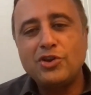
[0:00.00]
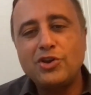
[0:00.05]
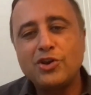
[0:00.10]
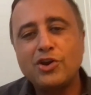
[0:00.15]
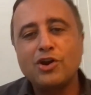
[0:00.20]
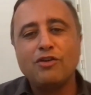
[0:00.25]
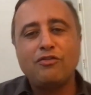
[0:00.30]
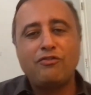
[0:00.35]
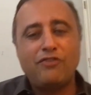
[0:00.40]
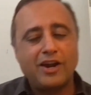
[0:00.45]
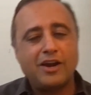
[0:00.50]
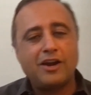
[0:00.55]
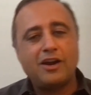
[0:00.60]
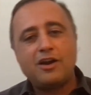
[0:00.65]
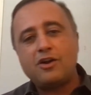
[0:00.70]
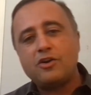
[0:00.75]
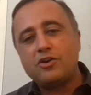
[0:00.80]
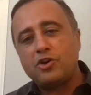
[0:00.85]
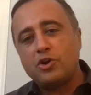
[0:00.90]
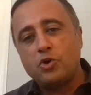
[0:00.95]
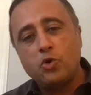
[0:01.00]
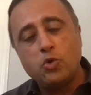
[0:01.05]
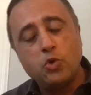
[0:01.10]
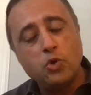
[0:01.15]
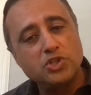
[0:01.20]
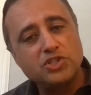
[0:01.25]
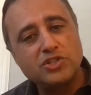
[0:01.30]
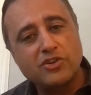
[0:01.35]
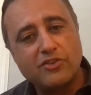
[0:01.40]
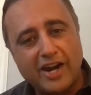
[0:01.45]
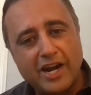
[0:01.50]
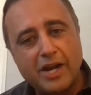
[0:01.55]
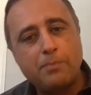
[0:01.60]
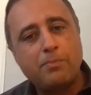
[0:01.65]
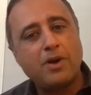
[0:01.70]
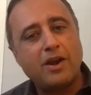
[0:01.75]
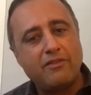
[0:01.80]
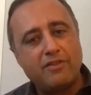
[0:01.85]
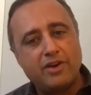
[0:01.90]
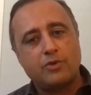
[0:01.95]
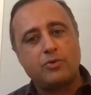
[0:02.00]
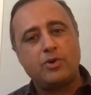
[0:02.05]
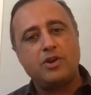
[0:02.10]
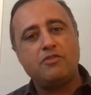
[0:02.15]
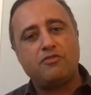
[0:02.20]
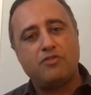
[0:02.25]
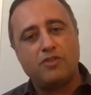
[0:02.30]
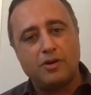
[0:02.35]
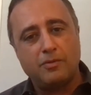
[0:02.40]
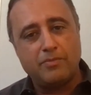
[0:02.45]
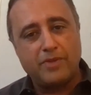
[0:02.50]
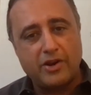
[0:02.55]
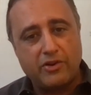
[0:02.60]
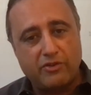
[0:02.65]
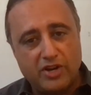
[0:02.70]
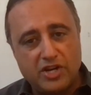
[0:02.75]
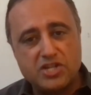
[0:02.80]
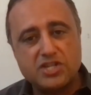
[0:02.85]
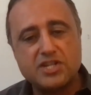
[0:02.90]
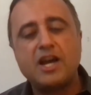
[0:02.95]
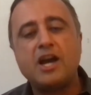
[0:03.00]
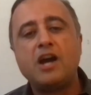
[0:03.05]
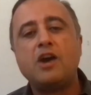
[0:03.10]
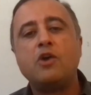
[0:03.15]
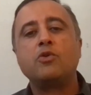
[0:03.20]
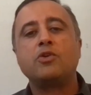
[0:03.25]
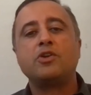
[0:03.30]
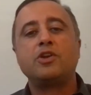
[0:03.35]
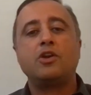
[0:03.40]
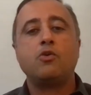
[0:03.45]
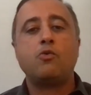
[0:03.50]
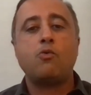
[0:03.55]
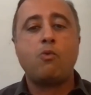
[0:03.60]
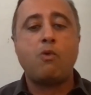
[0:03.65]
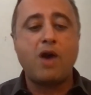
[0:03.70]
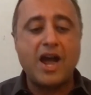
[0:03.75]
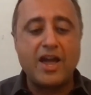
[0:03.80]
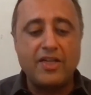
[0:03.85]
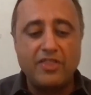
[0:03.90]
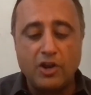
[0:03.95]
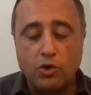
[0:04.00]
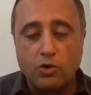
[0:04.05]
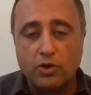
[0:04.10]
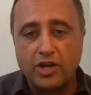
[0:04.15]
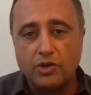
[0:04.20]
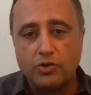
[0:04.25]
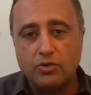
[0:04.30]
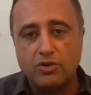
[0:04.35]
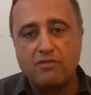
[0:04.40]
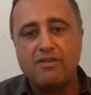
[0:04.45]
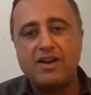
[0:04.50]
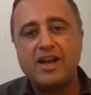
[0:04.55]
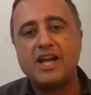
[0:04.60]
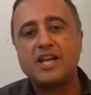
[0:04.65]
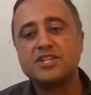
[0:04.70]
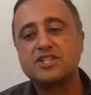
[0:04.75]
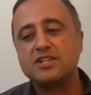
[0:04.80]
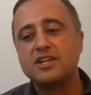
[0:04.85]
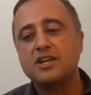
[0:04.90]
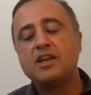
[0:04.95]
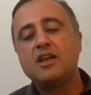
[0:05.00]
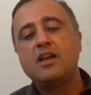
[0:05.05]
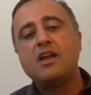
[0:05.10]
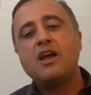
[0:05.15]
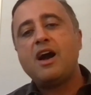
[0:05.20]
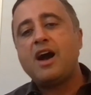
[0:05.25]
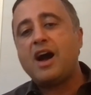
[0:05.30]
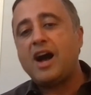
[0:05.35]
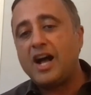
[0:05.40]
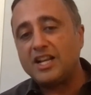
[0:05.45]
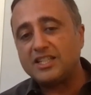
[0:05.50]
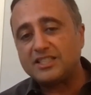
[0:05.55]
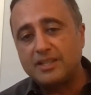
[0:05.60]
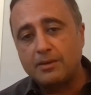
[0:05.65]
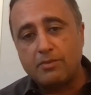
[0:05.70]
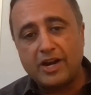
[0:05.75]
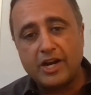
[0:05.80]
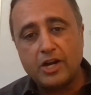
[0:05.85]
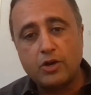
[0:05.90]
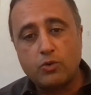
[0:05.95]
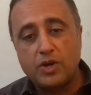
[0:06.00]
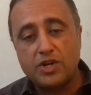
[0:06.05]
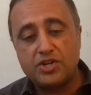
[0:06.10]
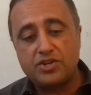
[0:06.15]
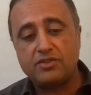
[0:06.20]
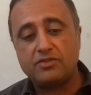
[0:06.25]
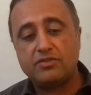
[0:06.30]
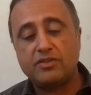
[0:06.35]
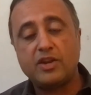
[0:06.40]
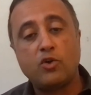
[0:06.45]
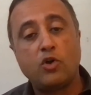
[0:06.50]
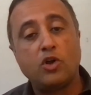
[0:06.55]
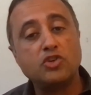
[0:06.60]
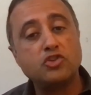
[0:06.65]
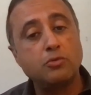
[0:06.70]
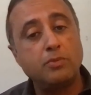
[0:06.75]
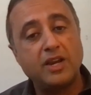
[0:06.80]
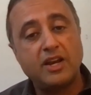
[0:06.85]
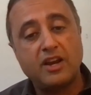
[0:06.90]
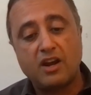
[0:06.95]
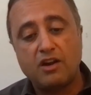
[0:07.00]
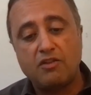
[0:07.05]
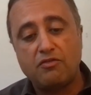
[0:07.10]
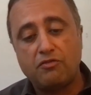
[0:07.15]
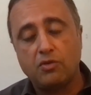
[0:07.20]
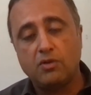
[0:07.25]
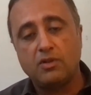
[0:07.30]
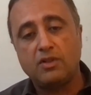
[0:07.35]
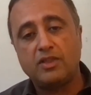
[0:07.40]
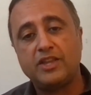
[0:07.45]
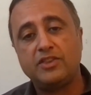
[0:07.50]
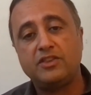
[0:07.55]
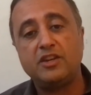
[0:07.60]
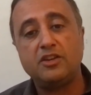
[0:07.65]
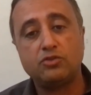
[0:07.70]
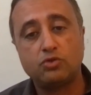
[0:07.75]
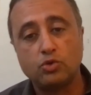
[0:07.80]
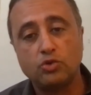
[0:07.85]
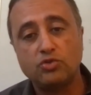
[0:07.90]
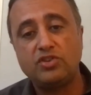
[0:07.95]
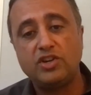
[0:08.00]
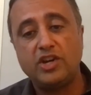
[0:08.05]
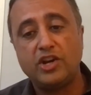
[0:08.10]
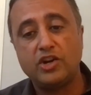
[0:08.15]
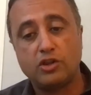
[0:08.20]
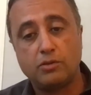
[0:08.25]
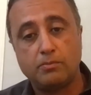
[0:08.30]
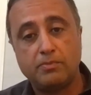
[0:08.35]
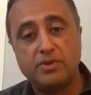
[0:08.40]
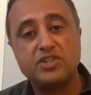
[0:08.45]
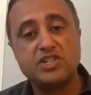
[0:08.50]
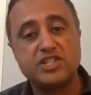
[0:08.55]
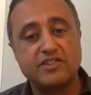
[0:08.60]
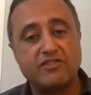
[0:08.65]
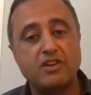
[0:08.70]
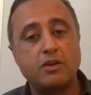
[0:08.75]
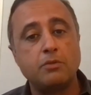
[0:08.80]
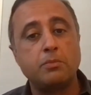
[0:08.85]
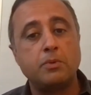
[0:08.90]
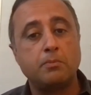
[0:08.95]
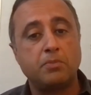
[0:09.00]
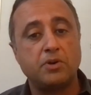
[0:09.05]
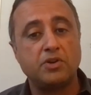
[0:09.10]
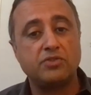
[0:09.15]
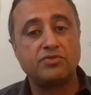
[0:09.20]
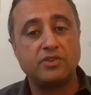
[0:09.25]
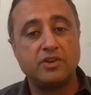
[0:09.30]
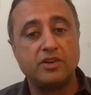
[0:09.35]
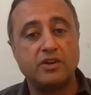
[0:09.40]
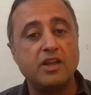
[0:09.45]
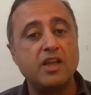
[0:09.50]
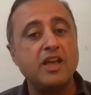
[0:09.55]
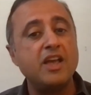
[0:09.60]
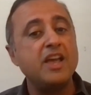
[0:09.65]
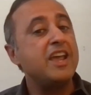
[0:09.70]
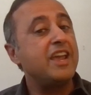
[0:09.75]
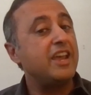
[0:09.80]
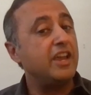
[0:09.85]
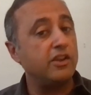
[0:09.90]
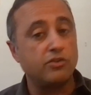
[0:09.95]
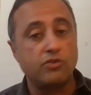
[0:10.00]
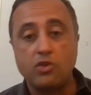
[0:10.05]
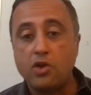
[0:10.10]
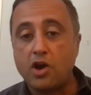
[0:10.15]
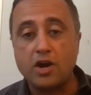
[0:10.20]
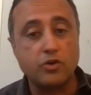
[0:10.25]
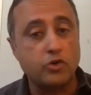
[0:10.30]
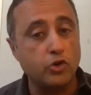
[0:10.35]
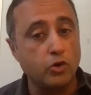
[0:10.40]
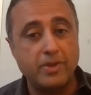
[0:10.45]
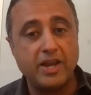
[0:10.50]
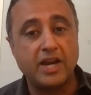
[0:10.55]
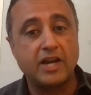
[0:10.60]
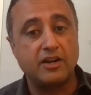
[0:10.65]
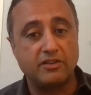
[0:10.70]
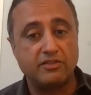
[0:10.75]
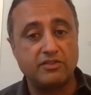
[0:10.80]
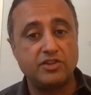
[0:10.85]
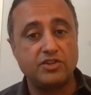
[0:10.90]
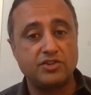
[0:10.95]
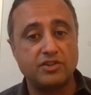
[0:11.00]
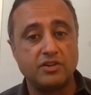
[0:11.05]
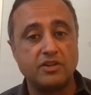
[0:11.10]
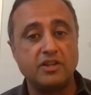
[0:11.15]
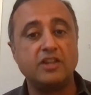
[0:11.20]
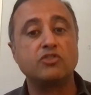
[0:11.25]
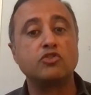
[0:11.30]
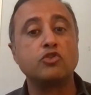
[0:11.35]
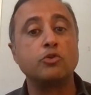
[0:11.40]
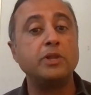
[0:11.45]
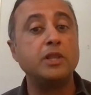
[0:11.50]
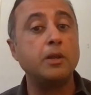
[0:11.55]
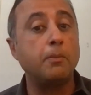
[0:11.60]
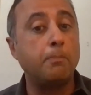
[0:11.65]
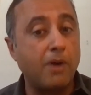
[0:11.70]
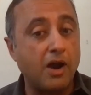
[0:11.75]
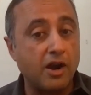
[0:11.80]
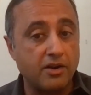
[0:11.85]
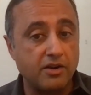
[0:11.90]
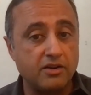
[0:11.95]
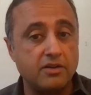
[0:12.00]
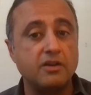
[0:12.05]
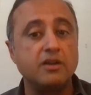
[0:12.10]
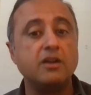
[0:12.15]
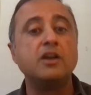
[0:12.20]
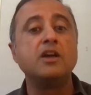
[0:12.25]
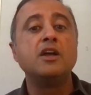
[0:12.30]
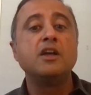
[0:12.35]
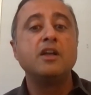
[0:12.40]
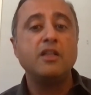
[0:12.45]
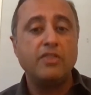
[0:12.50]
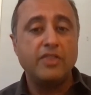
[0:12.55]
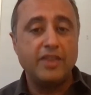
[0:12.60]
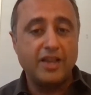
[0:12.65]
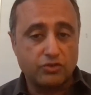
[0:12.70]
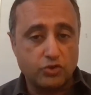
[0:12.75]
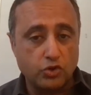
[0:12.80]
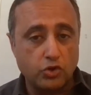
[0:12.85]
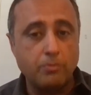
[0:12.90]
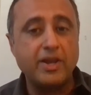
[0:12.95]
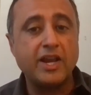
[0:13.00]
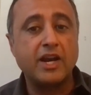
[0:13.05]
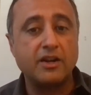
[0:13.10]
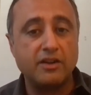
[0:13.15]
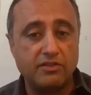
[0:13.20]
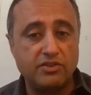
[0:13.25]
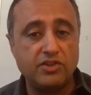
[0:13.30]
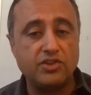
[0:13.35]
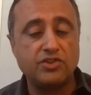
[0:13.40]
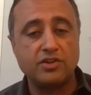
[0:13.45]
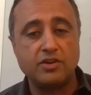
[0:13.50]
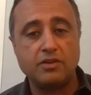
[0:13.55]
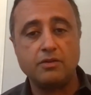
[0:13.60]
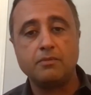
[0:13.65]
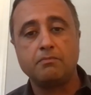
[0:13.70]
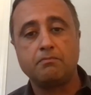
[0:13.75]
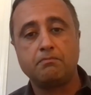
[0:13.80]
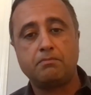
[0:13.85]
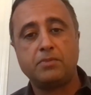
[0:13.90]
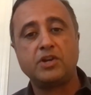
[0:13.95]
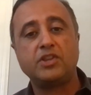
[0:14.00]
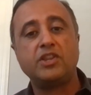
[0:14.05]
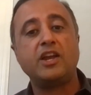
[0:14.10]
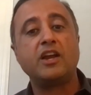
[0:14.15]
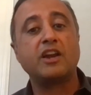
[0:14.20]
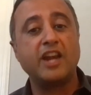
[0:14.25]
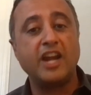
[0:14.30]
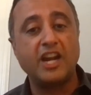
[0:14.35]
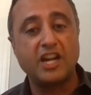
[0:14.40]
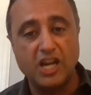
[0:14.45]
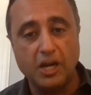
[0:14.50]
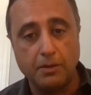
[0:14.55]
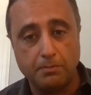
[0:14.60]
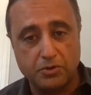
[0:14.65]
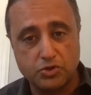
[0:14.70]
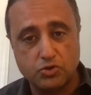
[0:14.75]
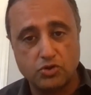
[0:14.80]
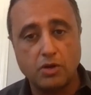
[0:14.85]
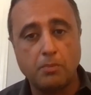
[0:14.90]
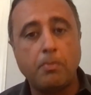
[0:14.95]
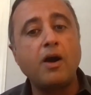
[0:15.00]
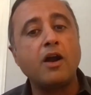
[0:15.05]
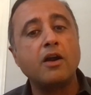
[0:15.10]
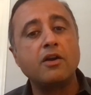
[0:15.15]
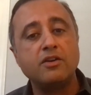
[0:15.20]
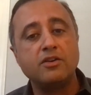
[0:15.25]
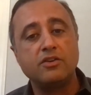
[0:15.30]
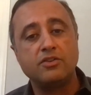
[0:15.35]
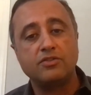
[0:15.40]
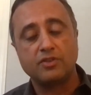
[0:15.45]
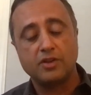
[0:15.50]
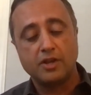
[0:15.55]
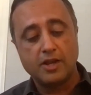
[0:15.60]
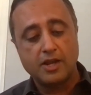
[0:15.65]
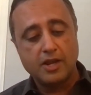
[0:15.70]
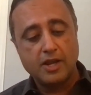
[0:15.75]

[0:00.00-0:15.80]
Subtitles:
So you got to figure out, who is the right private equity firm that reached out, why they're looking to invest. Ask them right questions. And also be careful that the associate or the business development person is not going to make a decision. It's going to be the partner that's going to make a decision. But they are gatekeepers to the partners.